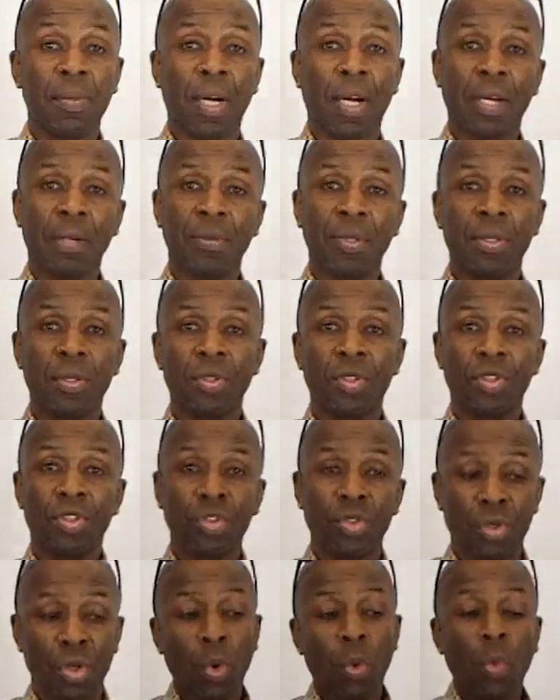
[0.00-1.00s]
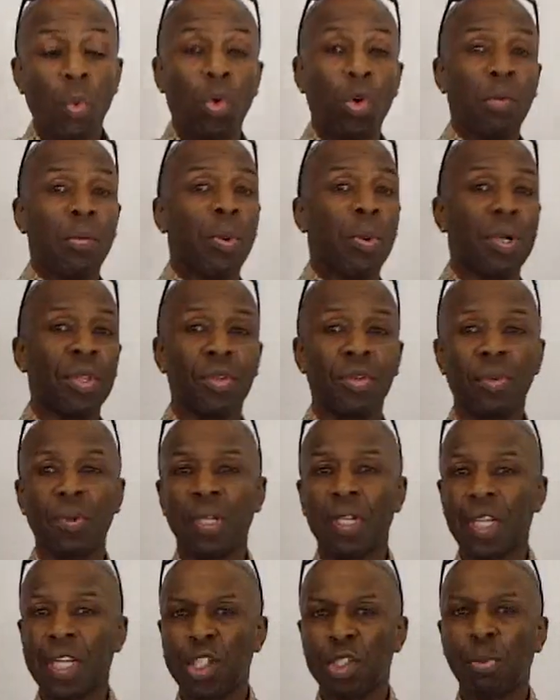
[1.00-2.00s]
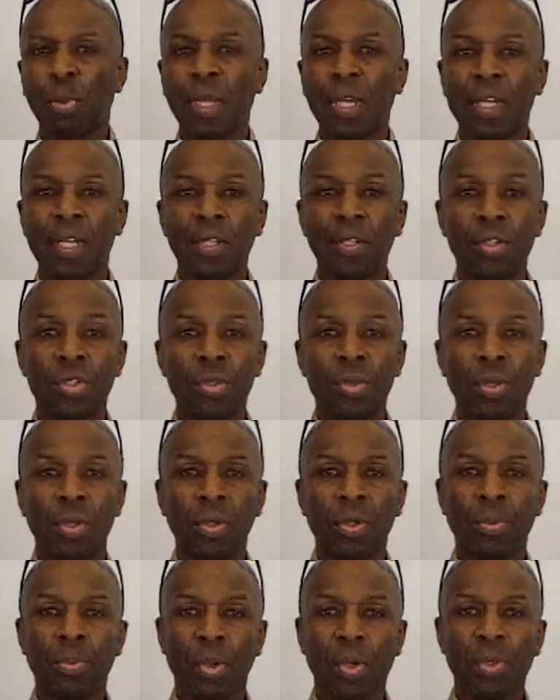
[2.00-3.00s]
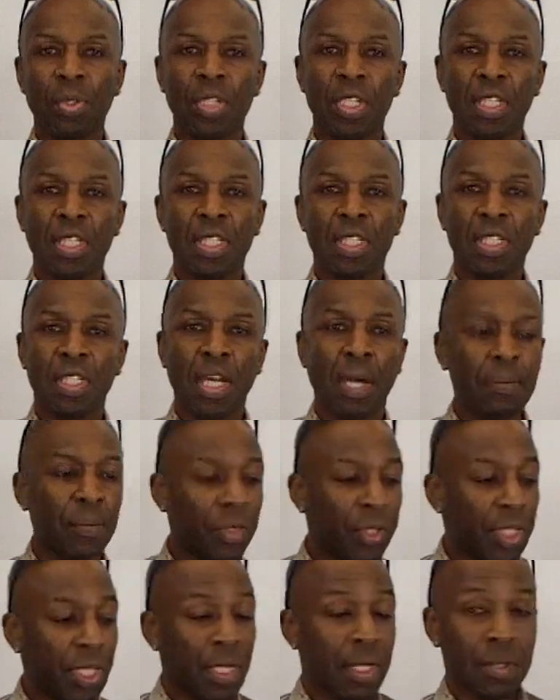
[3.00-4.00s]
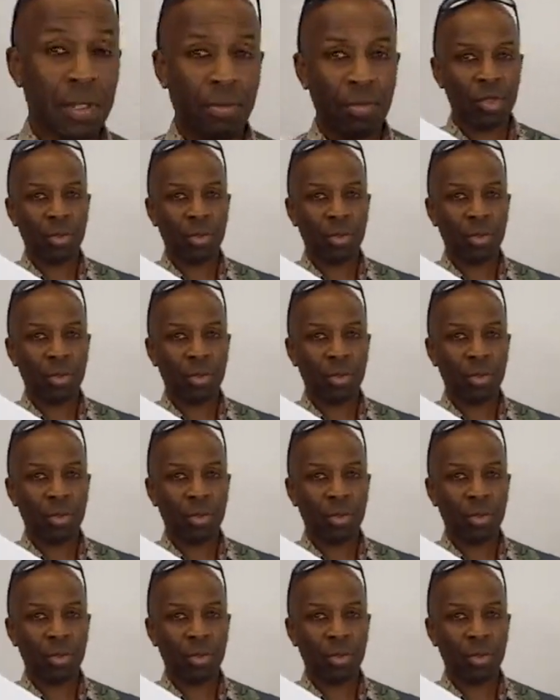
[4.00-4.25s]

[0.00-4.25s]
I'm going to just work my way through it and explain to you the processes that I'm looking at. So I'm